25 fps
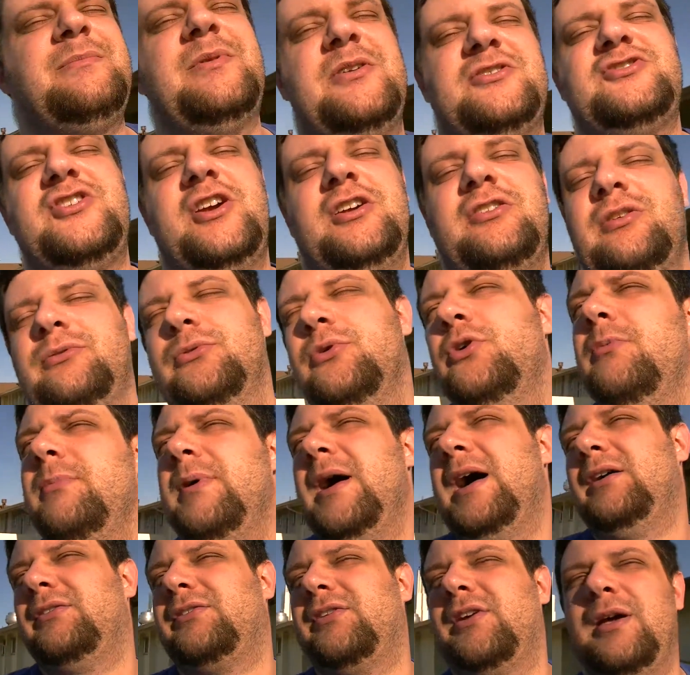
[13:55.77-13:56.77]
to check the room
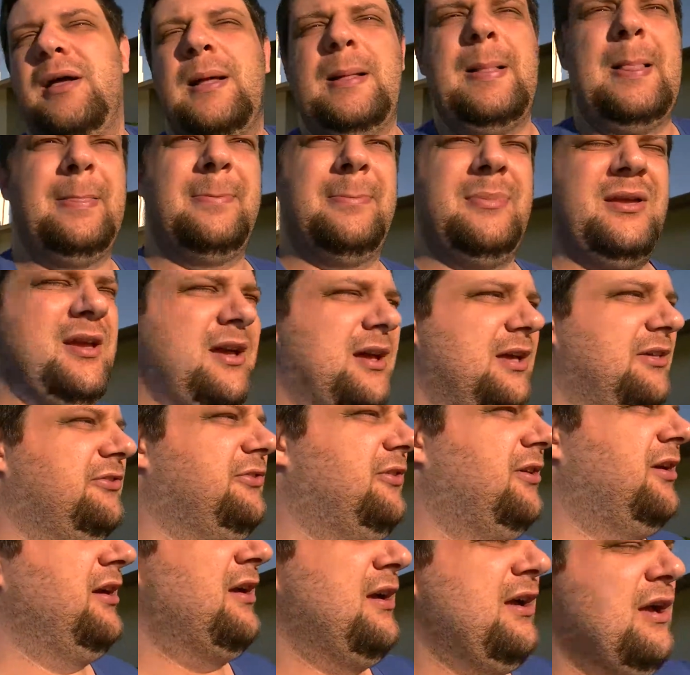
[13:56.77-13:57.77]
out
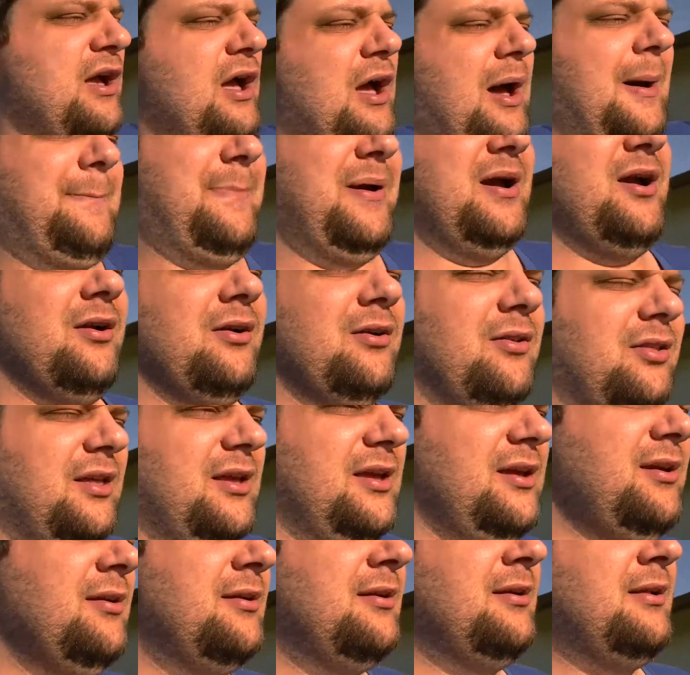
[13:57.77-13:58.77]
because
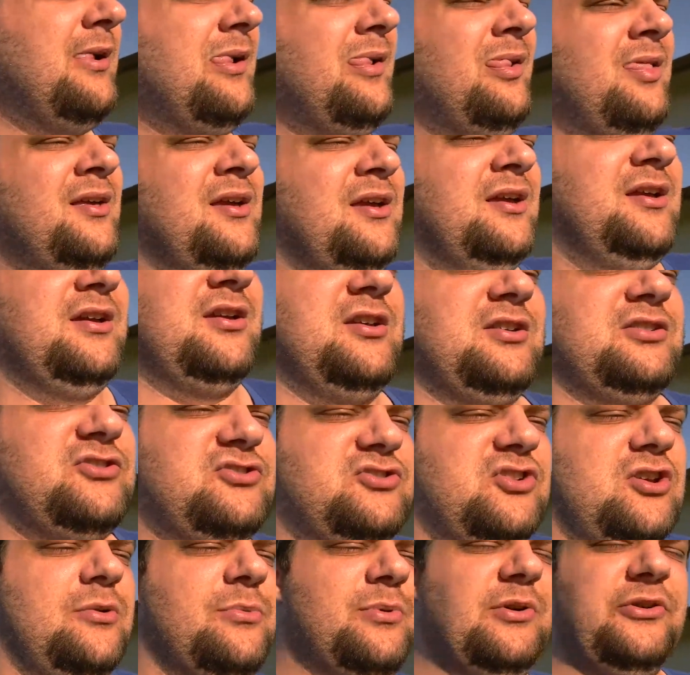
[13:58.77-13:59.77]
apparently
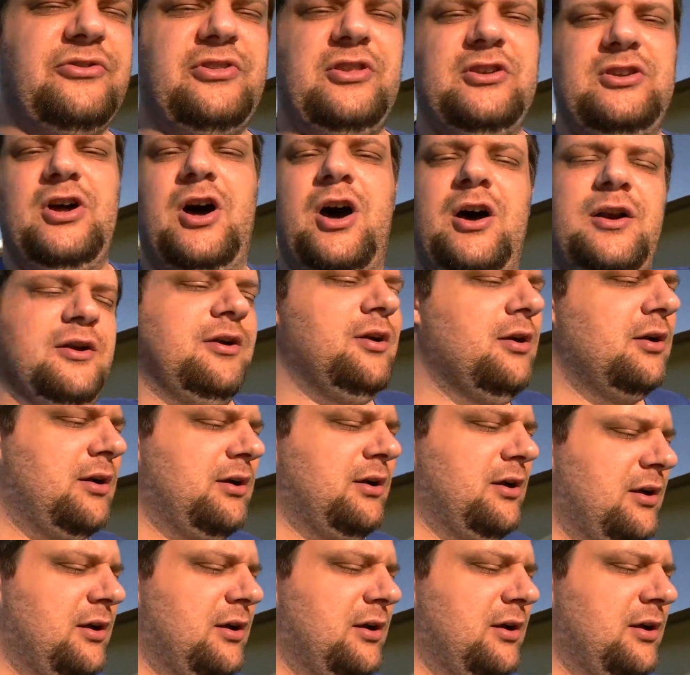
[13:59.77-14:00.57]
she was the daughter